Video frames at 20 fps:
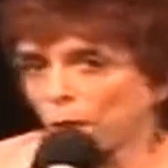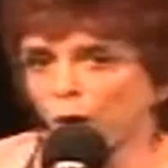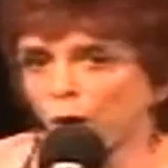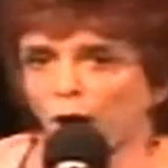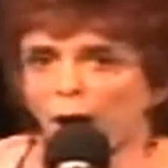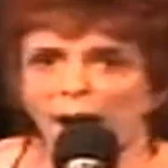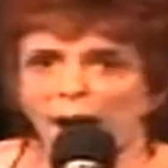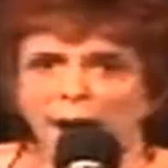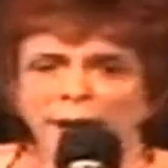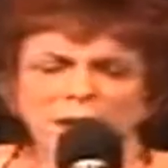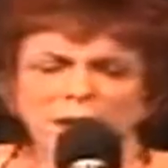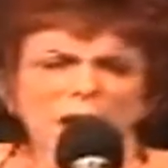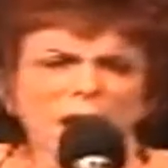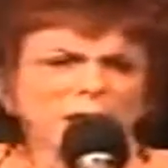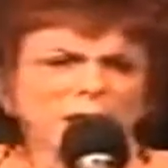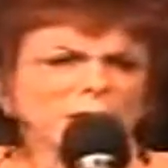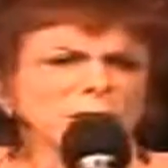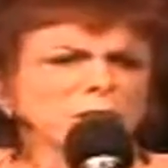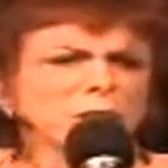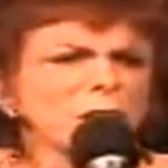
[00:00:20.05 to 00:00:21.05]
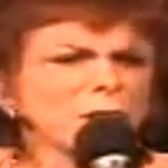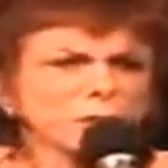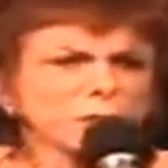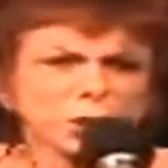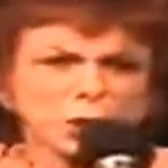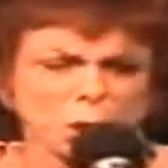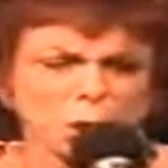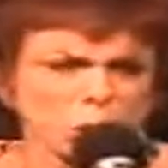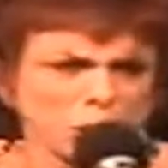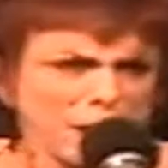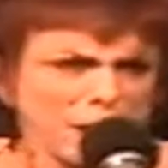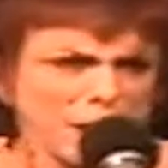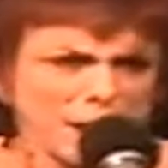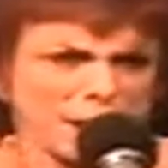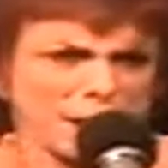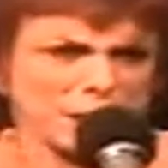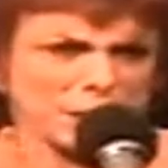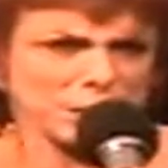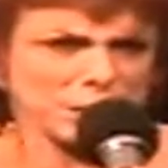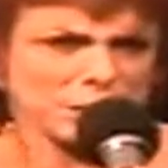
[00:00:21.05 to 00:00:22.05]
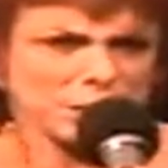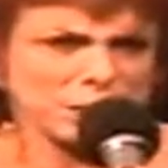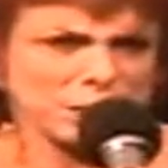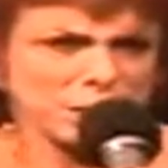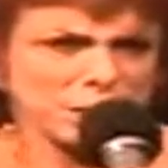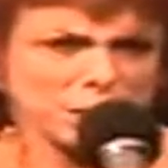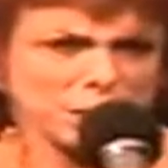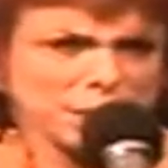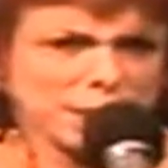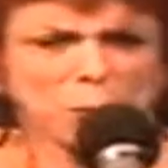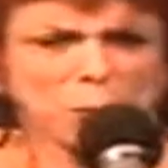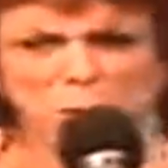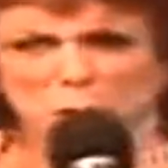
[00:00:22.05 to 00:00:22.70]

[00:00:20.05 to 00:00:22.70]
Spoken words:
and I loved cocaine. That